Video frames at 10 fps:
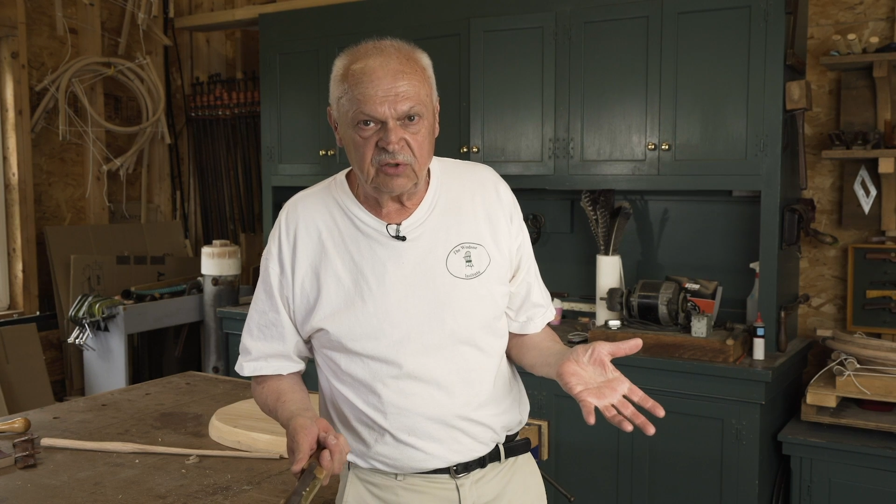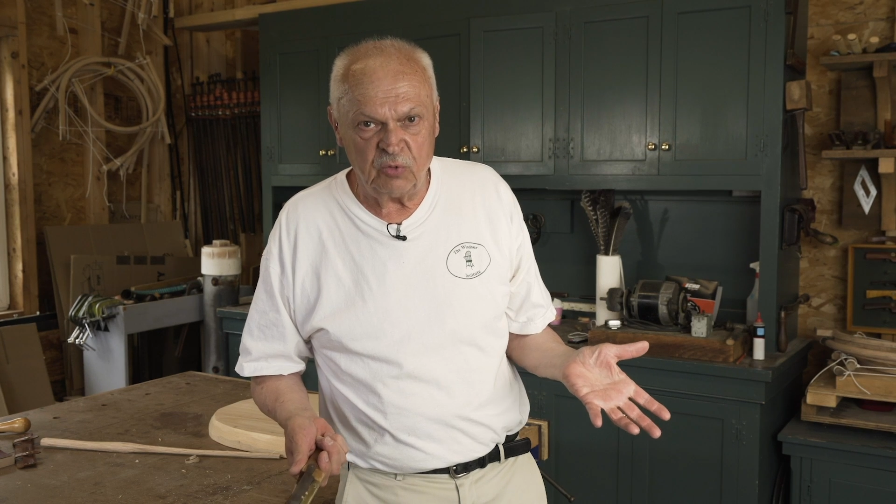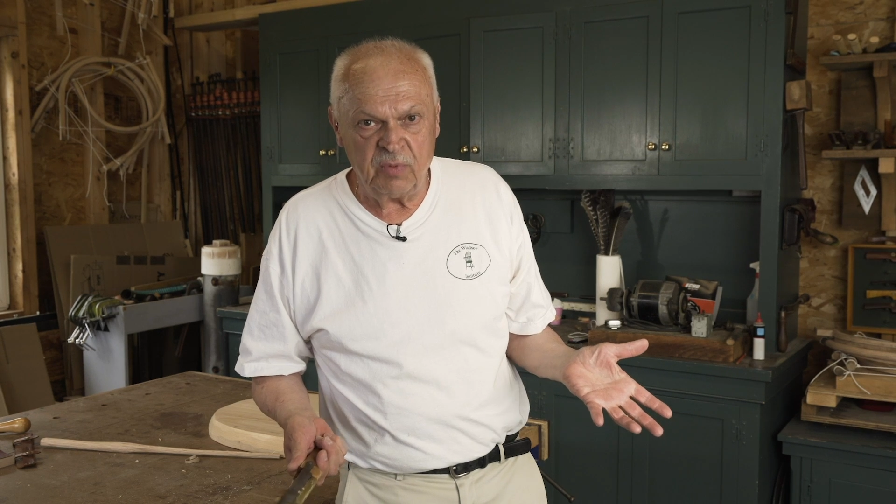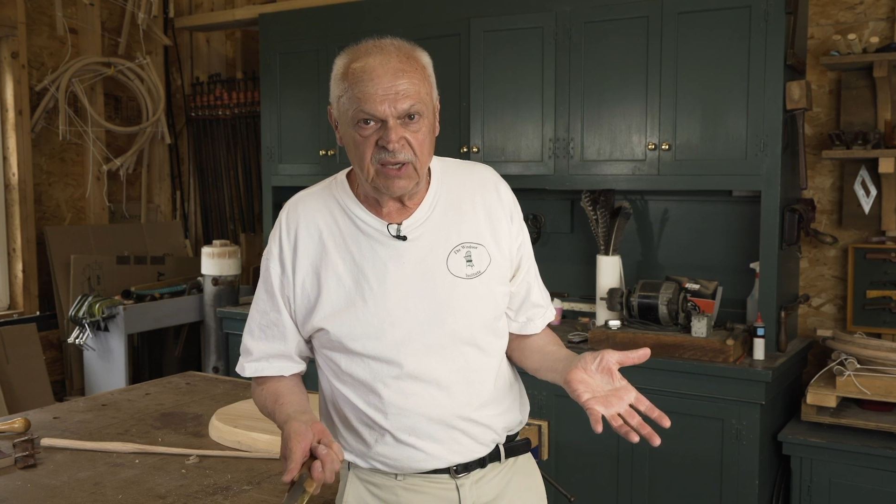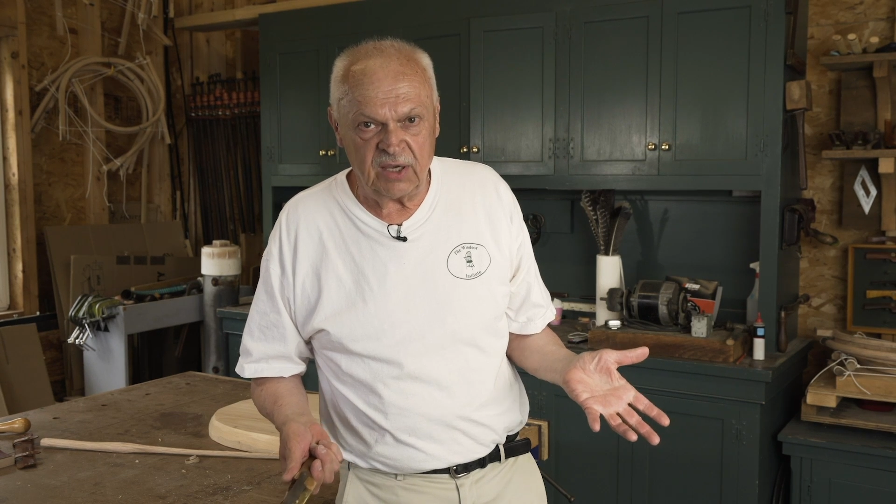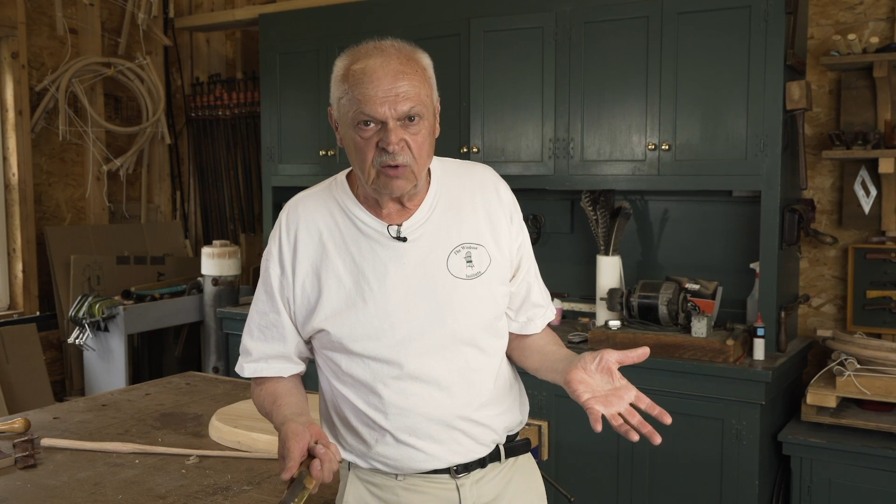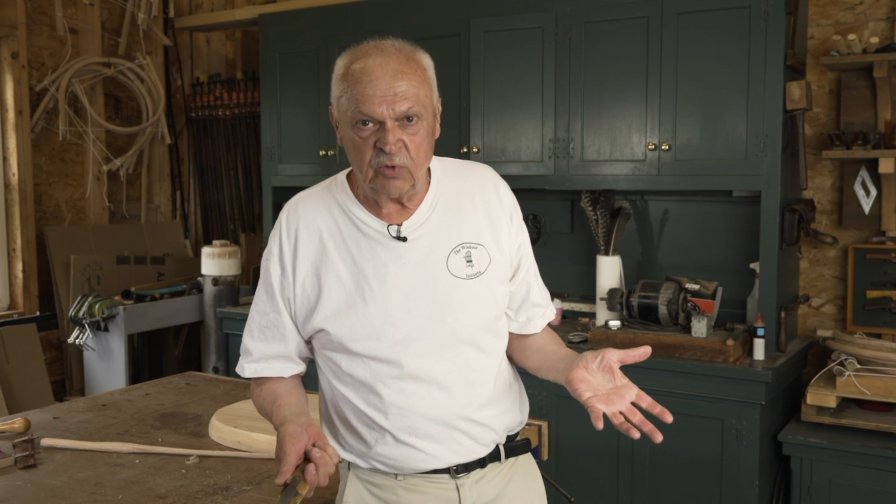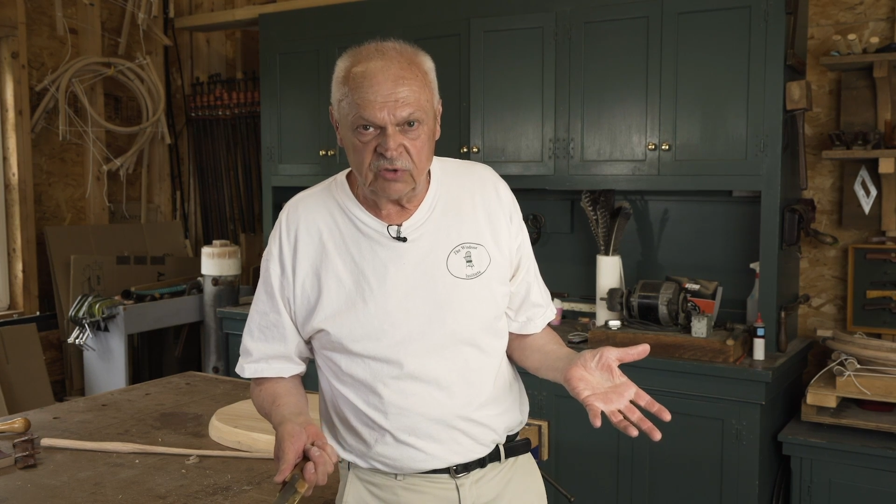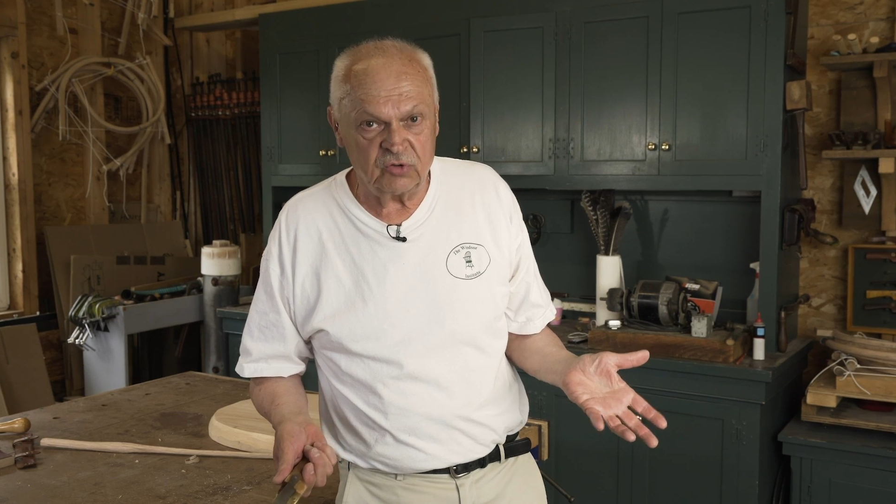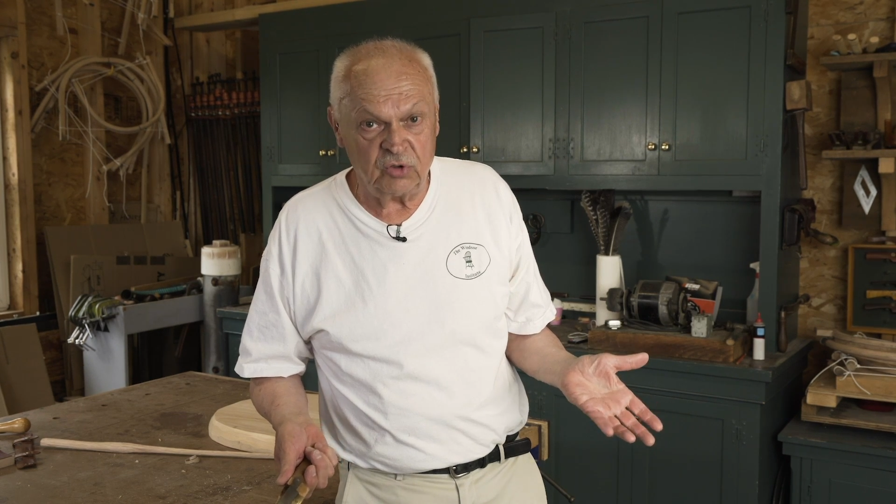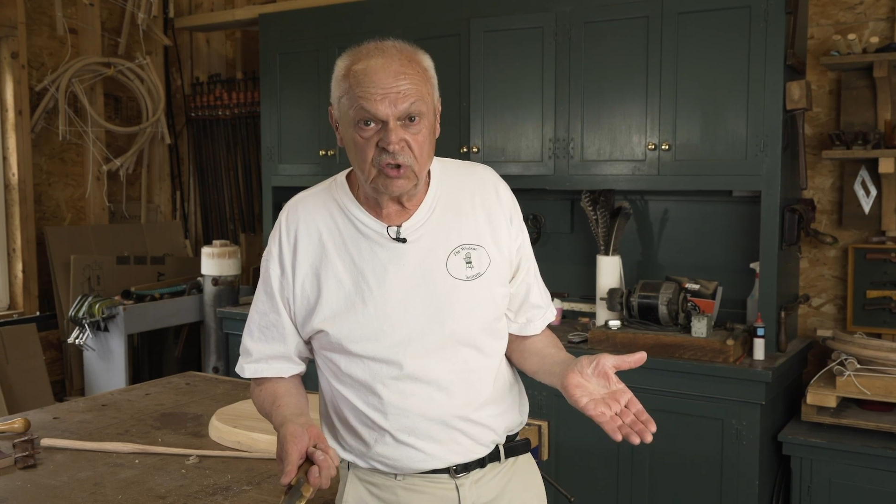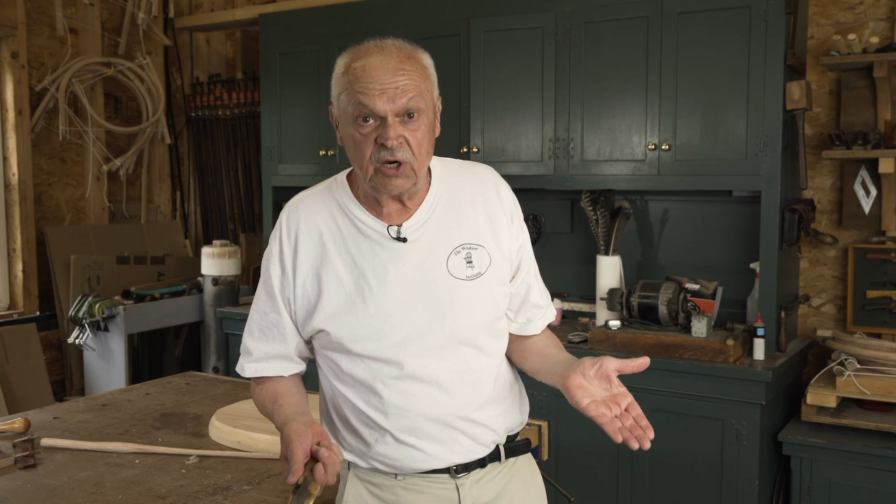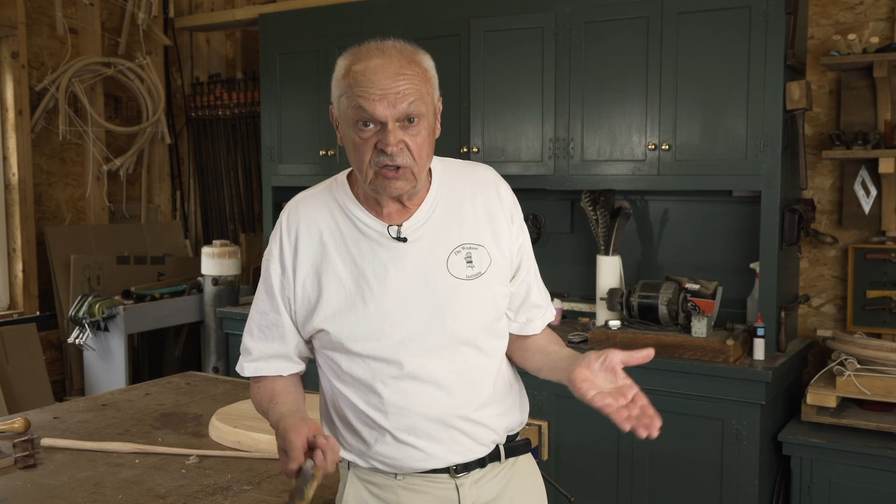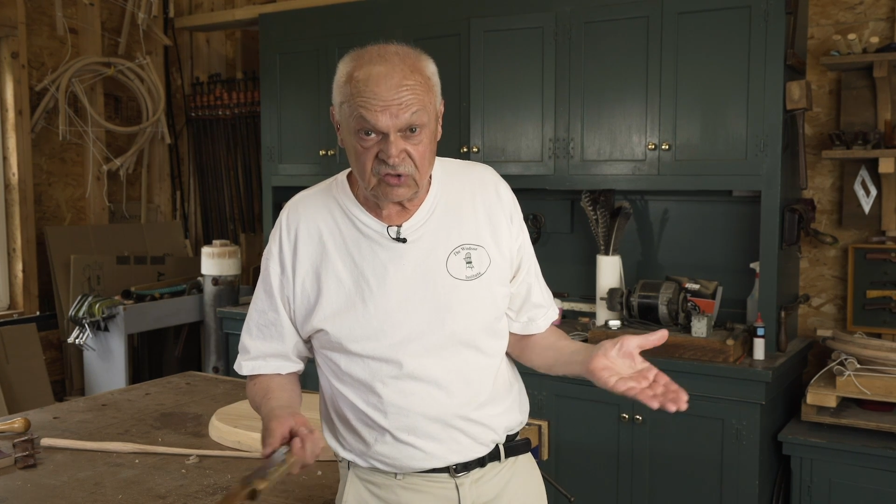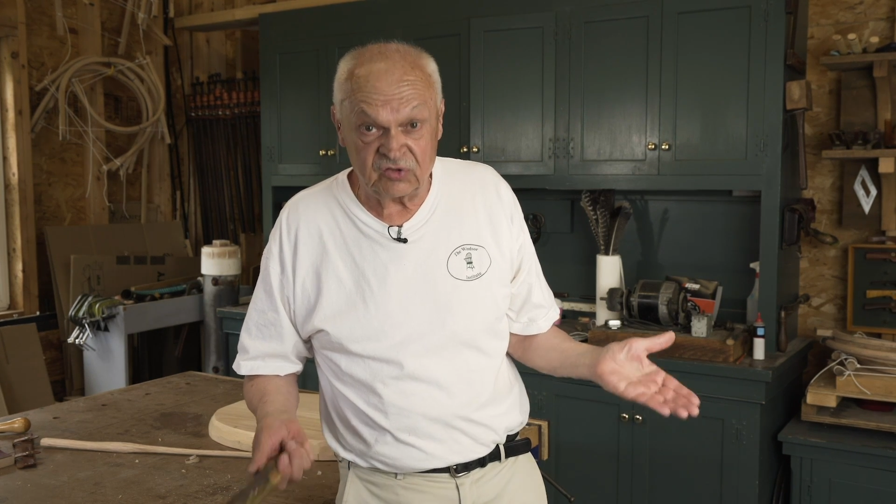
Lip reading: to making Windsor chairs.